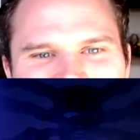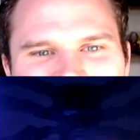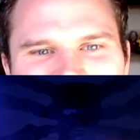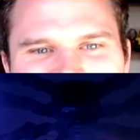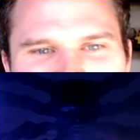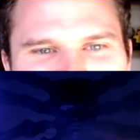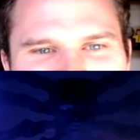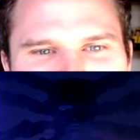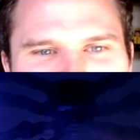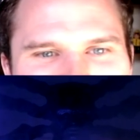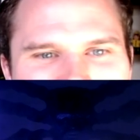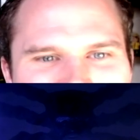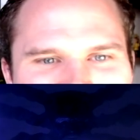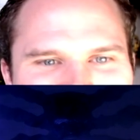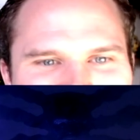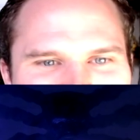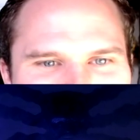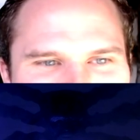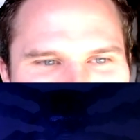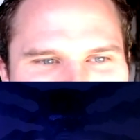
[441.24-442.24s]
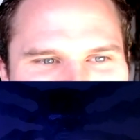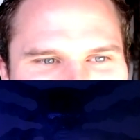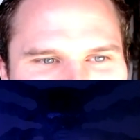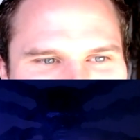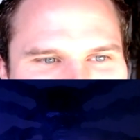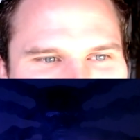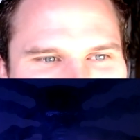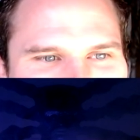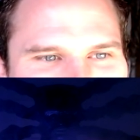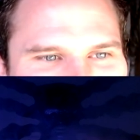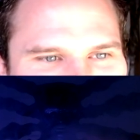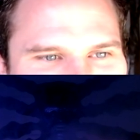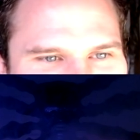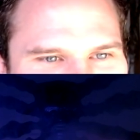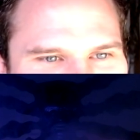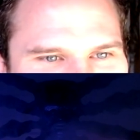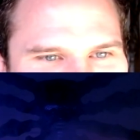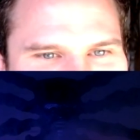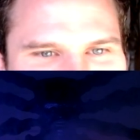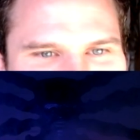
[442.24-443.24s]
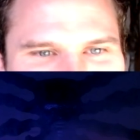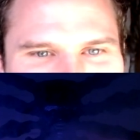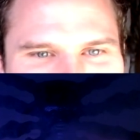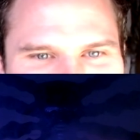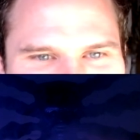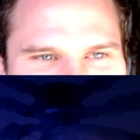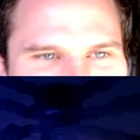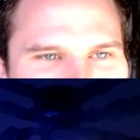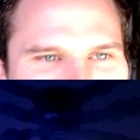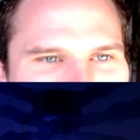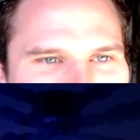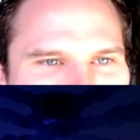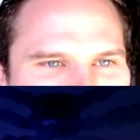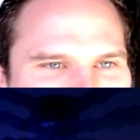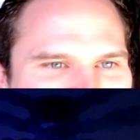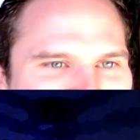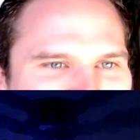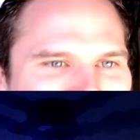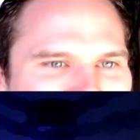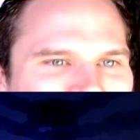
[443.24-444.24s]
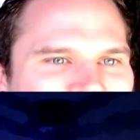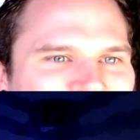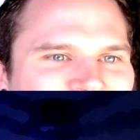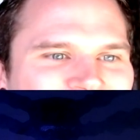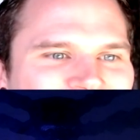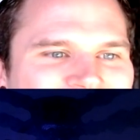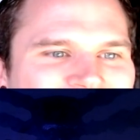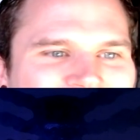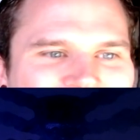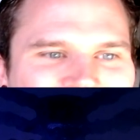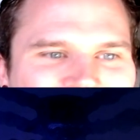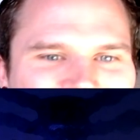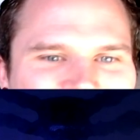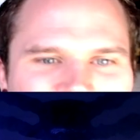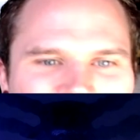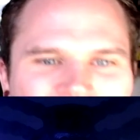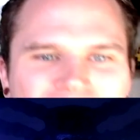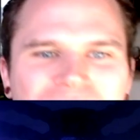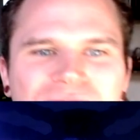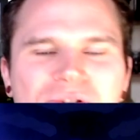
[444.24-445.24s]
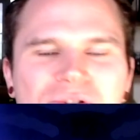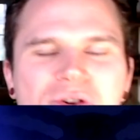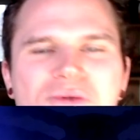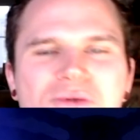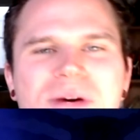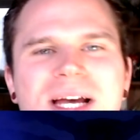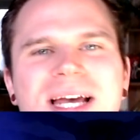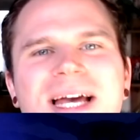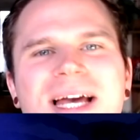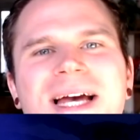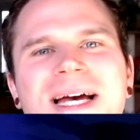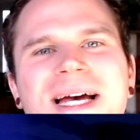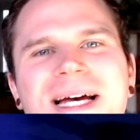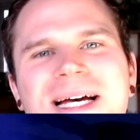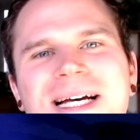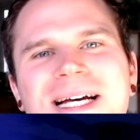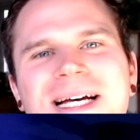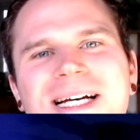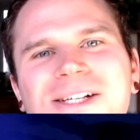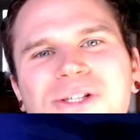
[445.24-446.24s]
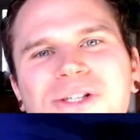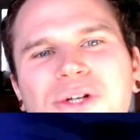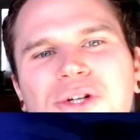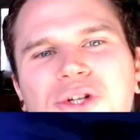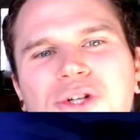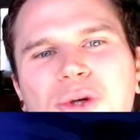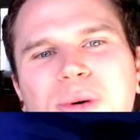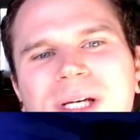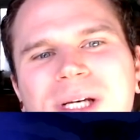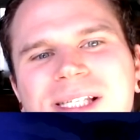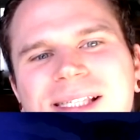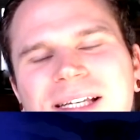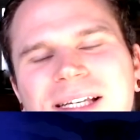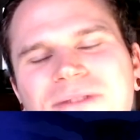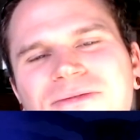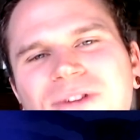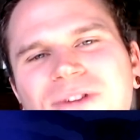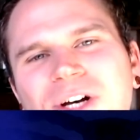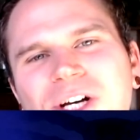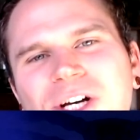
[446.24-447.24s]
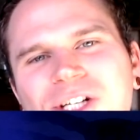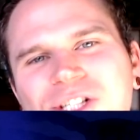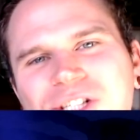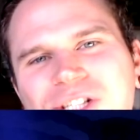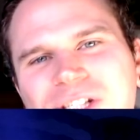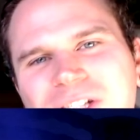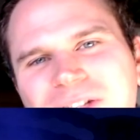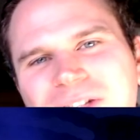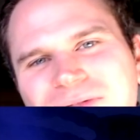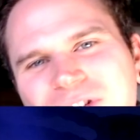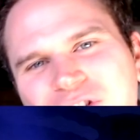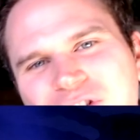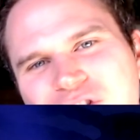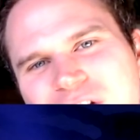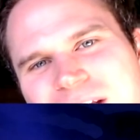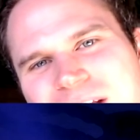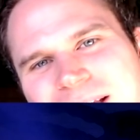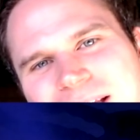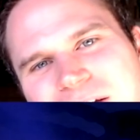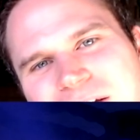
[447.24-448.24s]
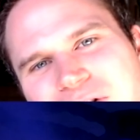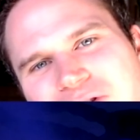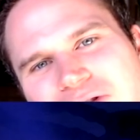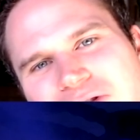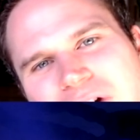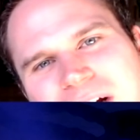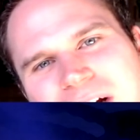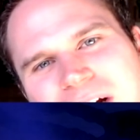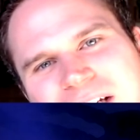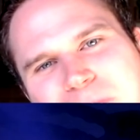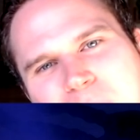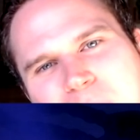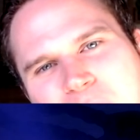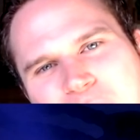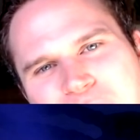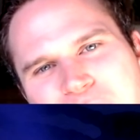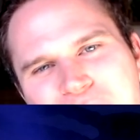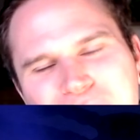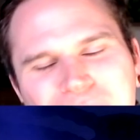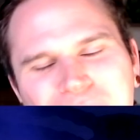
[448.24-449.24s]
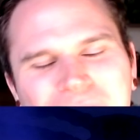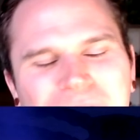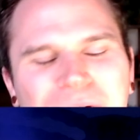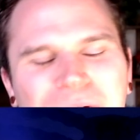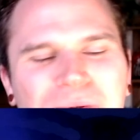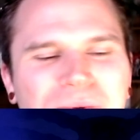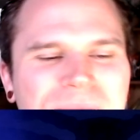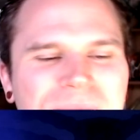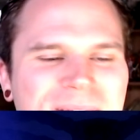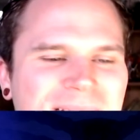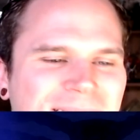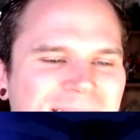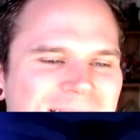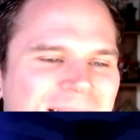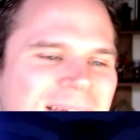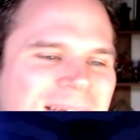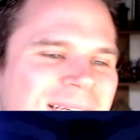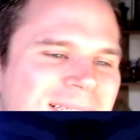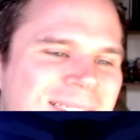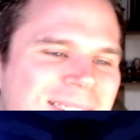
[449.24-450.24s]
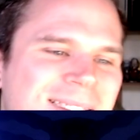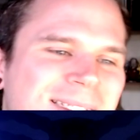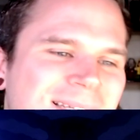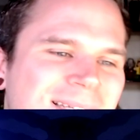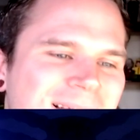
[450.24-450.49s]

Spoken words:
it's over my head now, but you can see it's all... There's a lot of similarities running through here. Sort of twisted versions of the Jesus Christ pose and all these things.